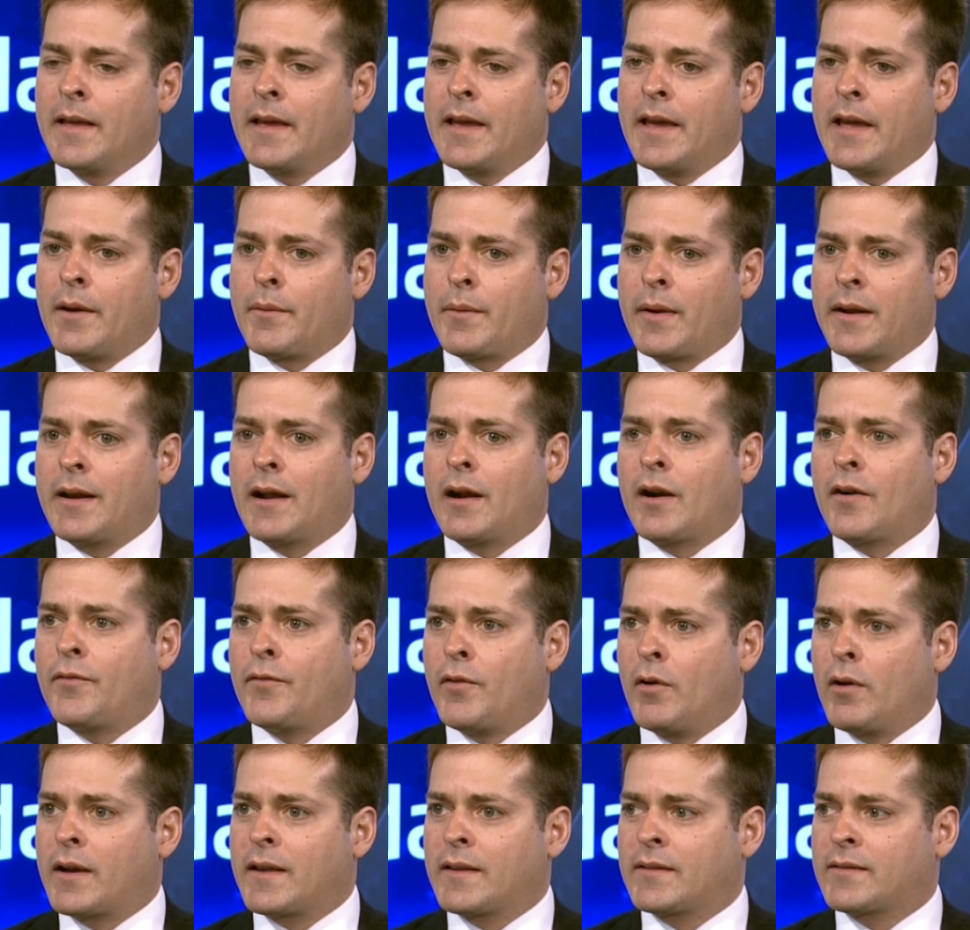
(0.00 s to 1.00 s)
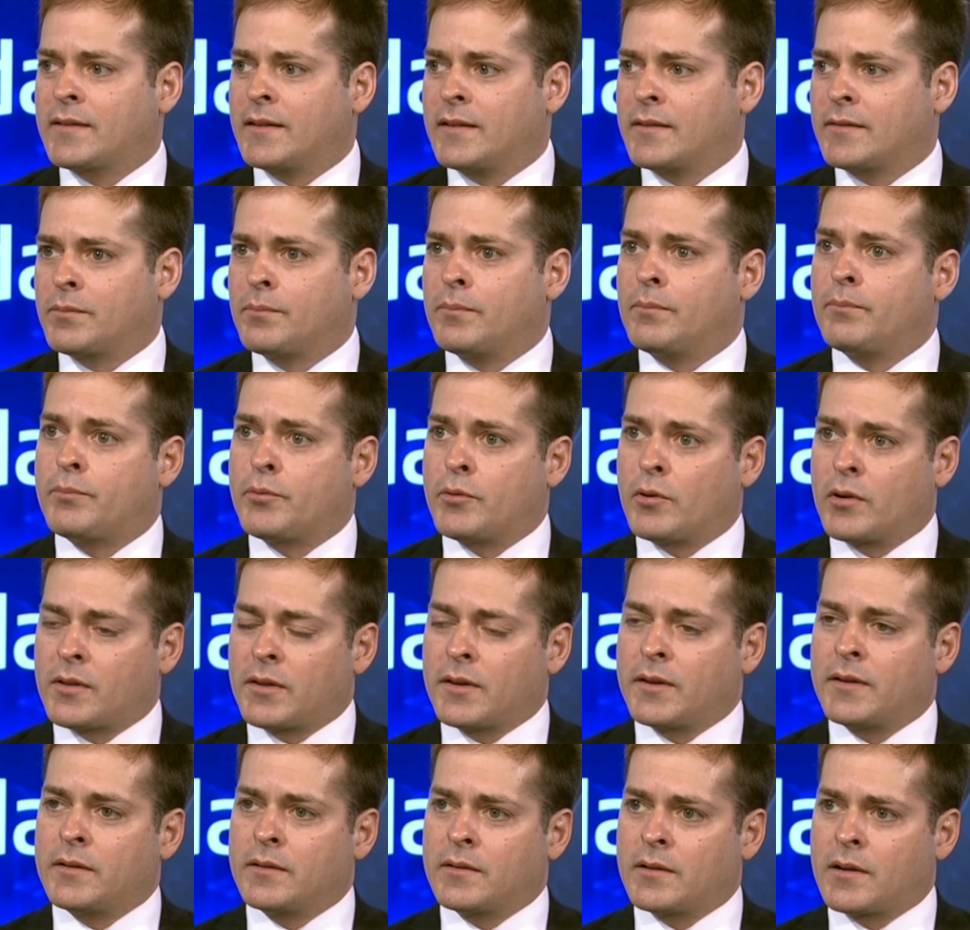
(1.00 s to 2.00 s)
And right now our focus is
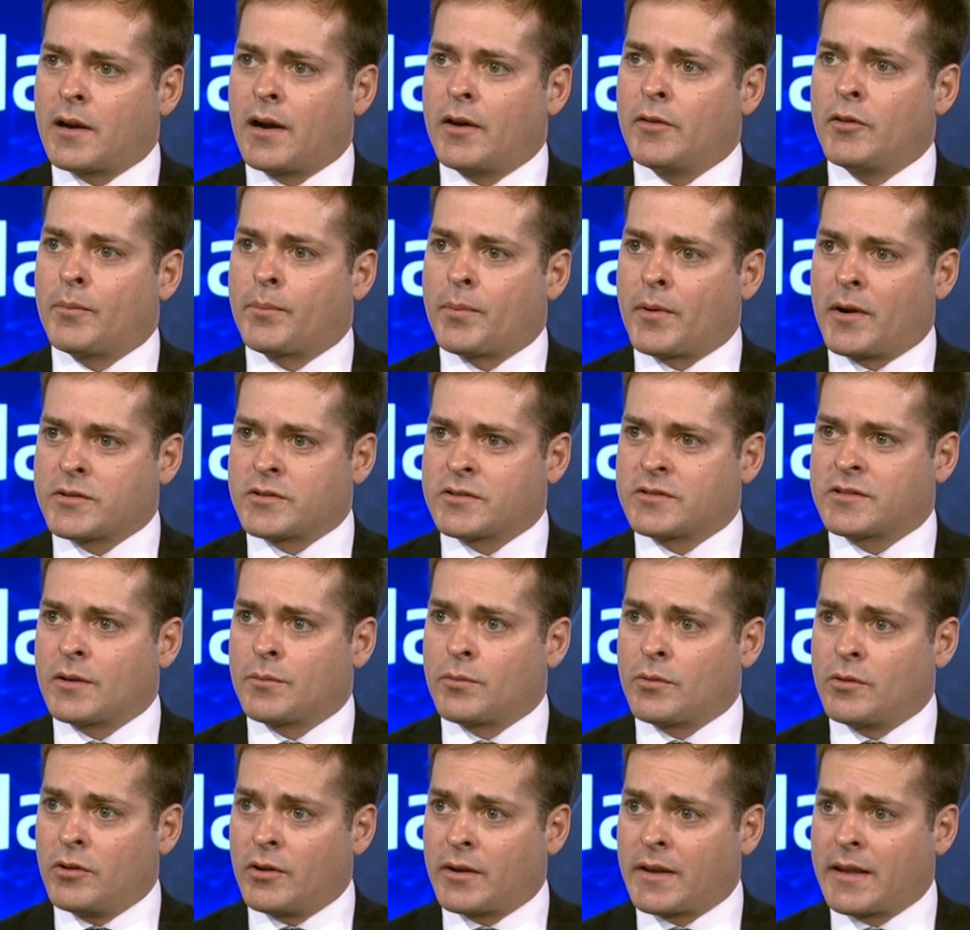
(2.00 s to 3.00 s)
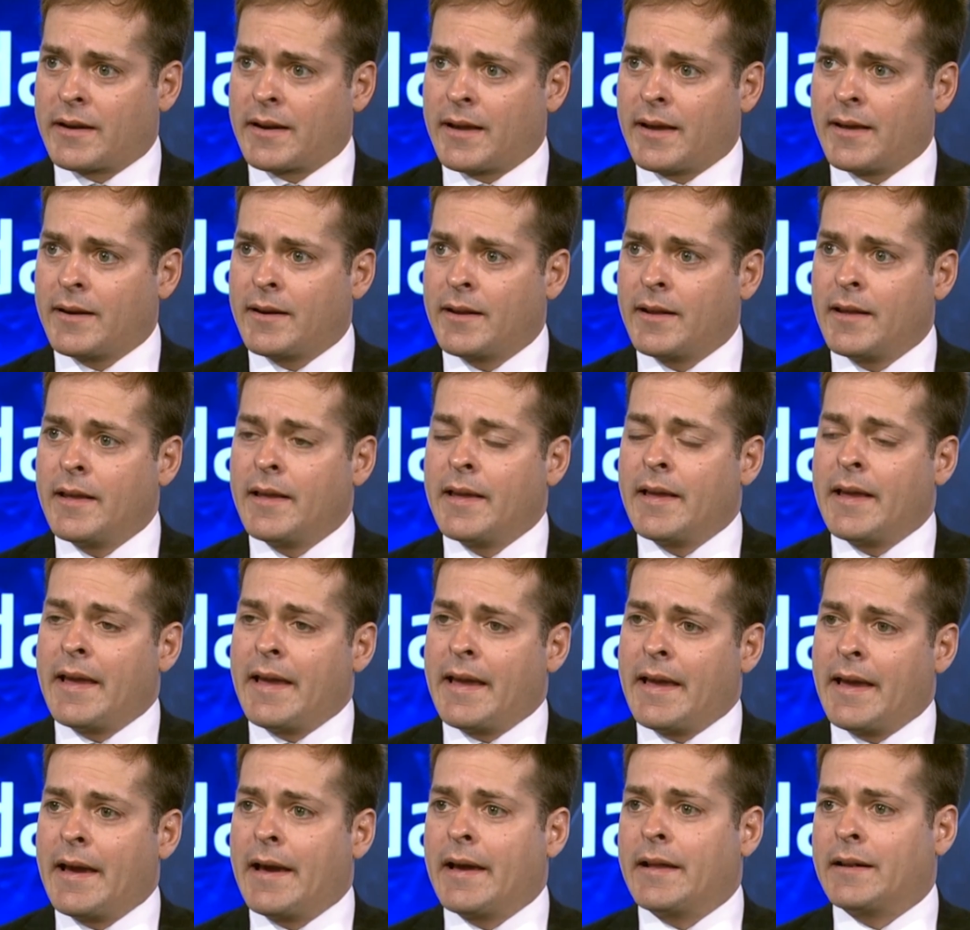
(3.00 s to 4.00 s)
Brooklyn condo projects that we're looking at,
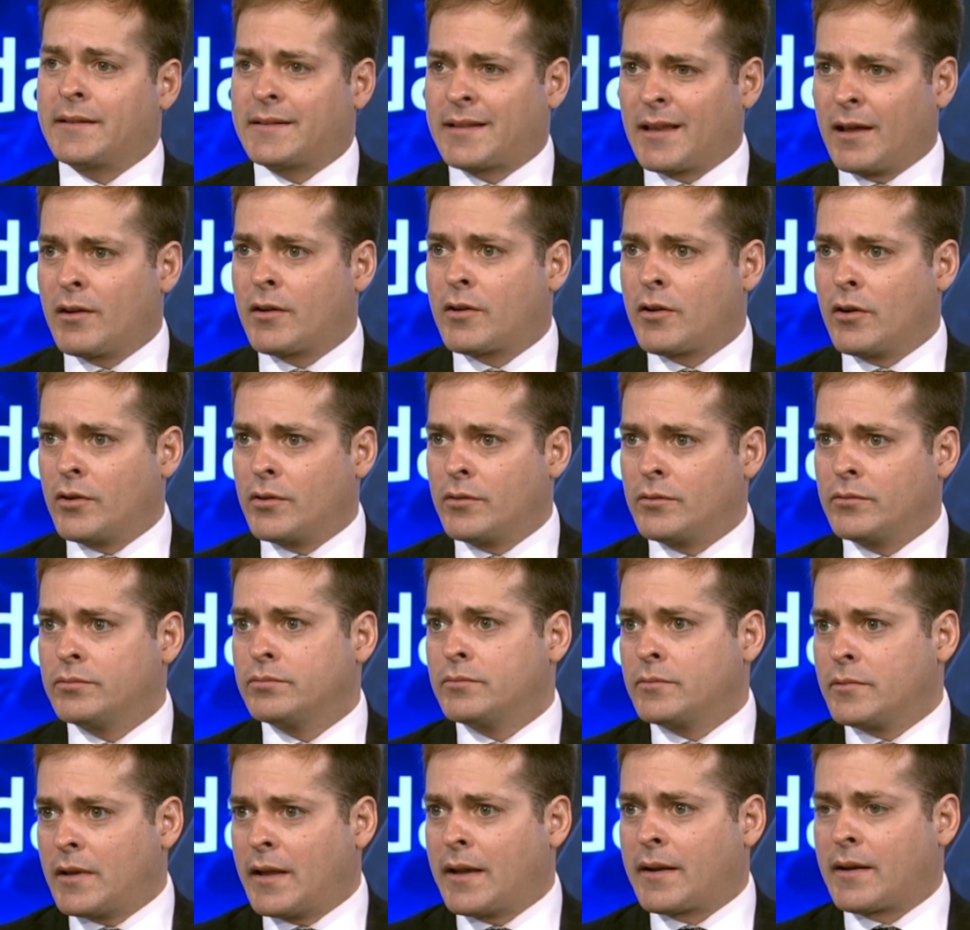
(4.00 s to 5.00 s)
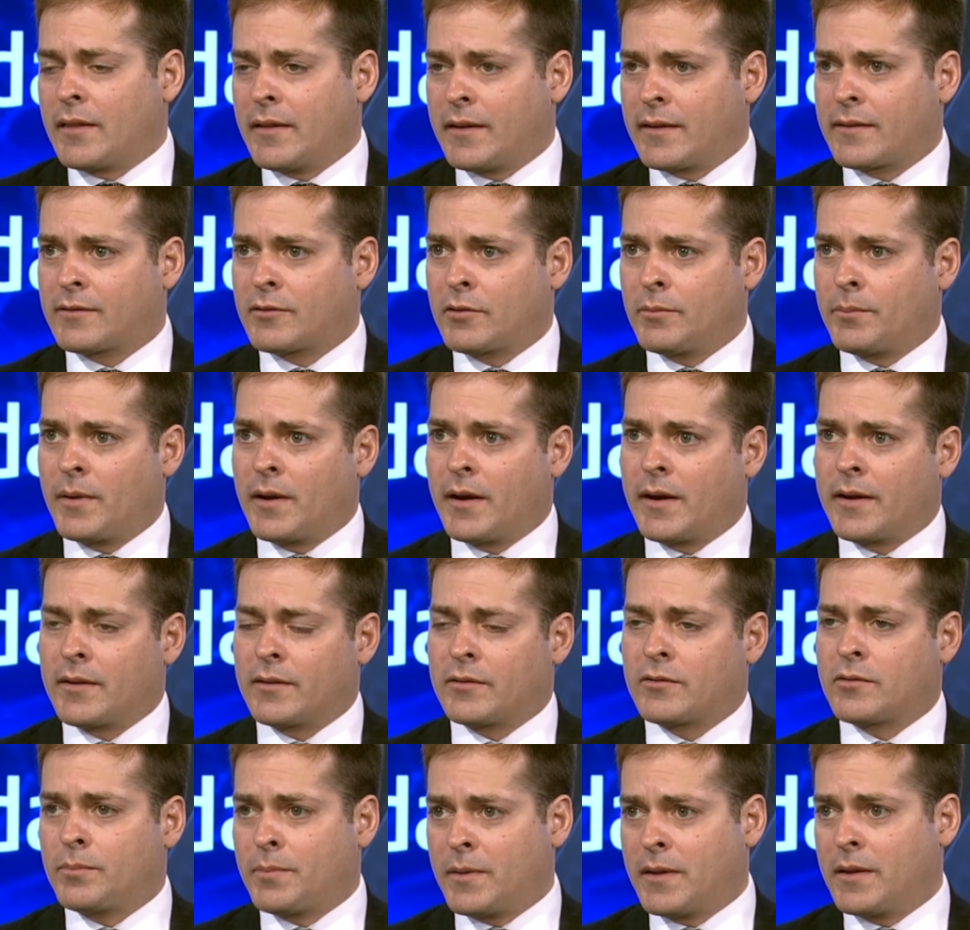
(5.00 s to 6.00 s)
and telco, Etilix,
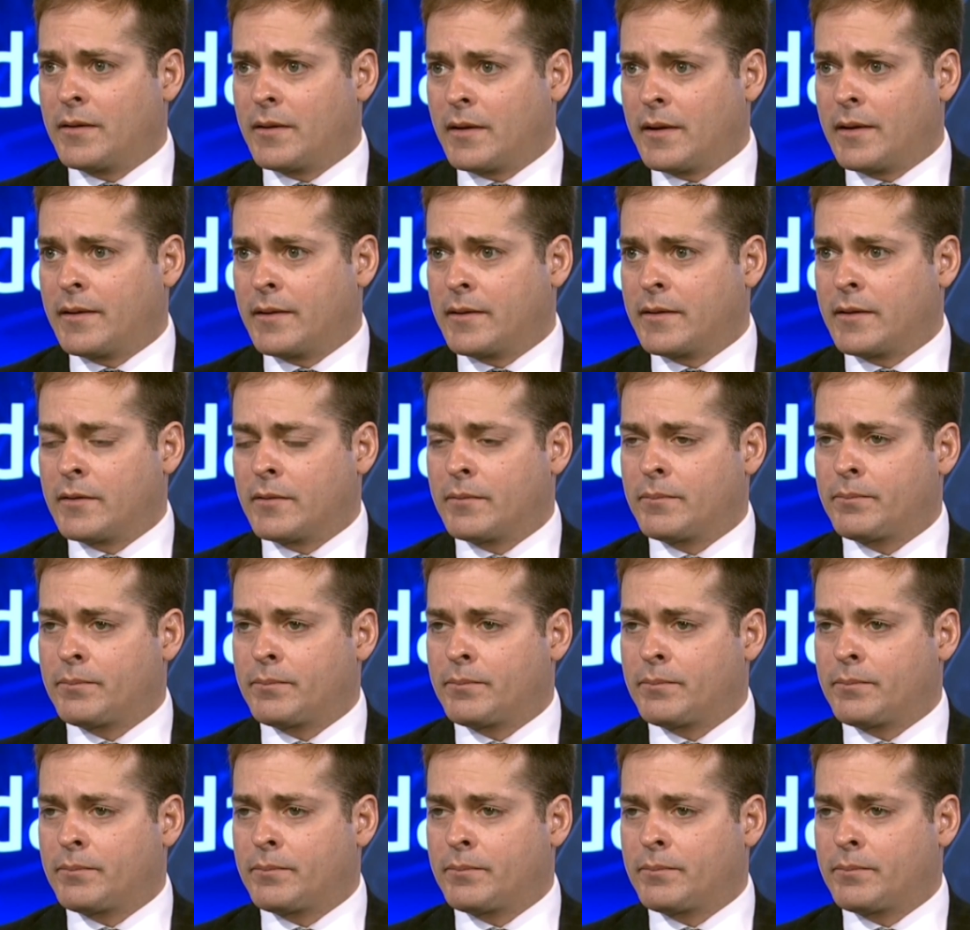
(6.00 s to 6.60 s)
to be